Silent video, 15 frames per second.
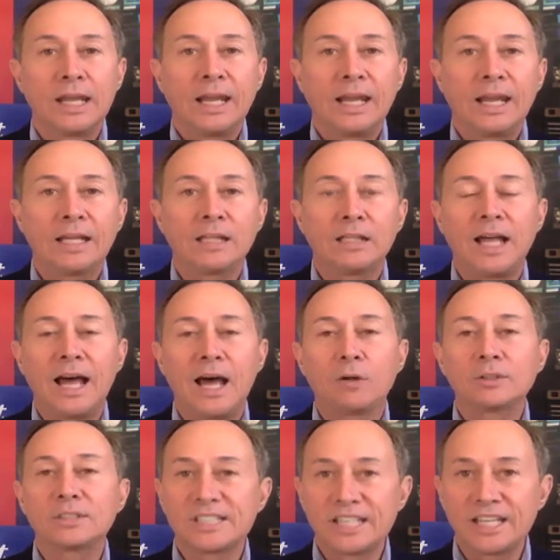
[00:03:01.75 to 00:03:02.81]
and allow
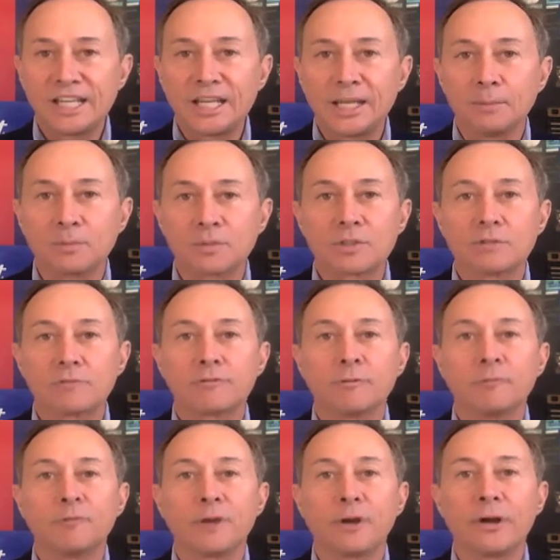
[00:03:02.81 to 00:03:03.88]
teams
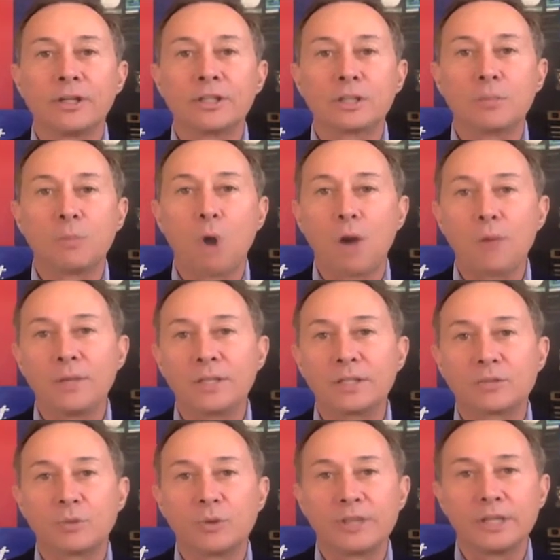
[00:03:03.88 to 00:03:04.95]
from various
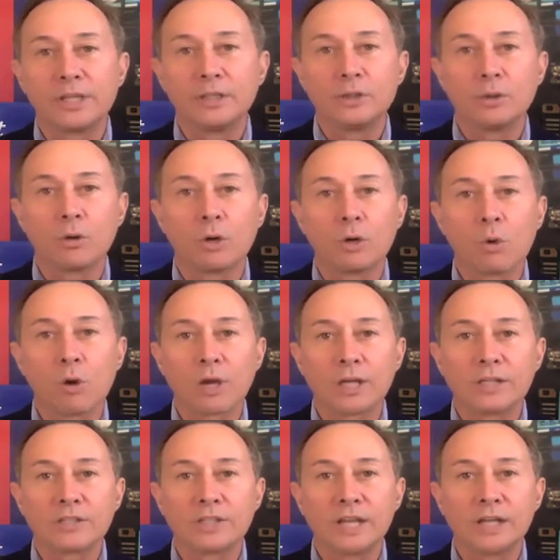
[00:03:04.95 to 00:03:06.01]
departments within your
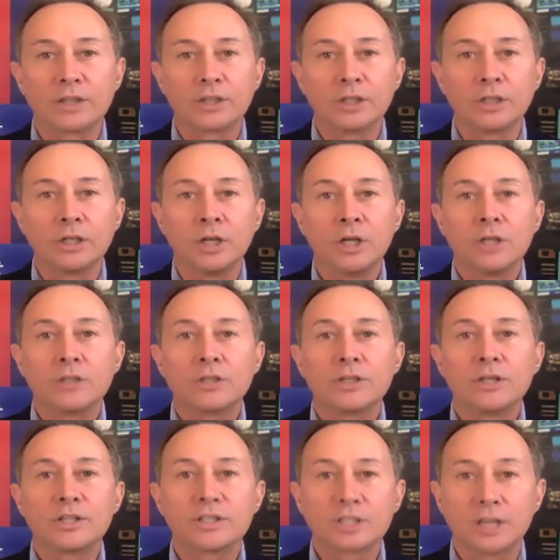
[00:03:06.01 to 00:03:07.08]
organization to
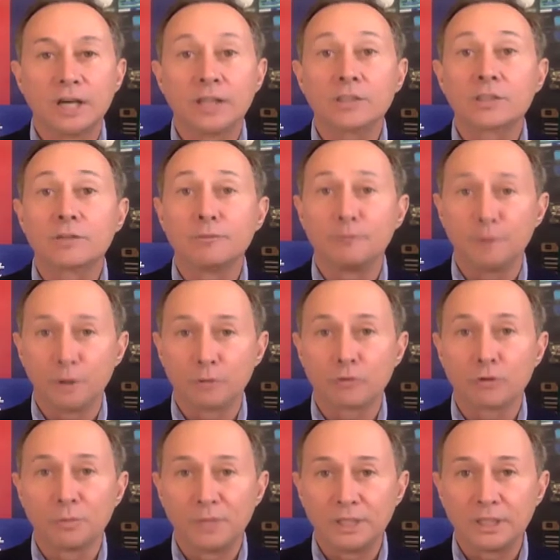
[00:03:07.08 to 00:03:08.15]
discuss
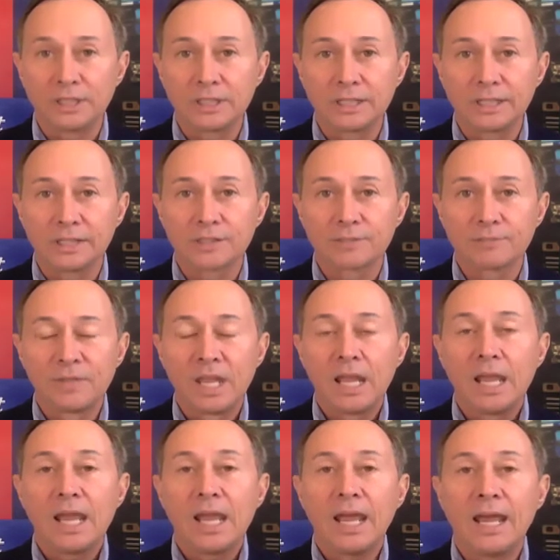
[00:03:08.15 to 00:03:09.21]
vulnerabilities
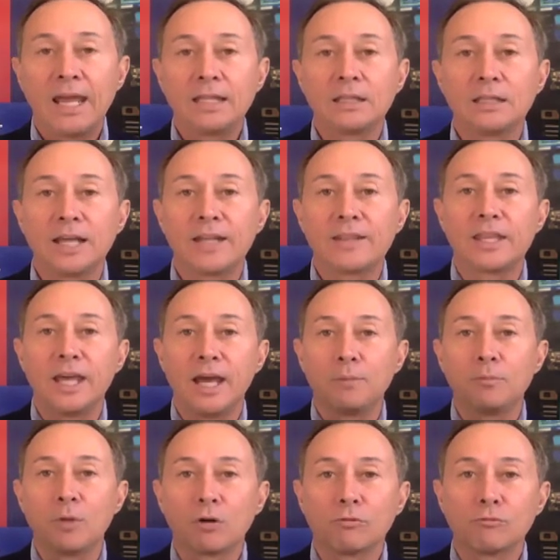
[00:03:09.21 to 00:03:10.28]
and let them
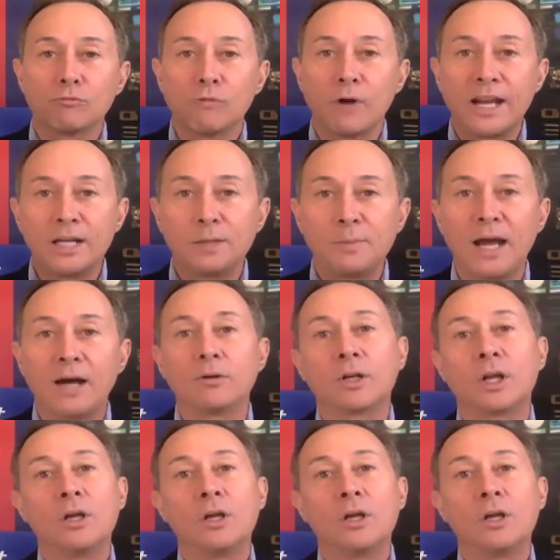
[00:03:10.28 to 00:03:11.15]
write them out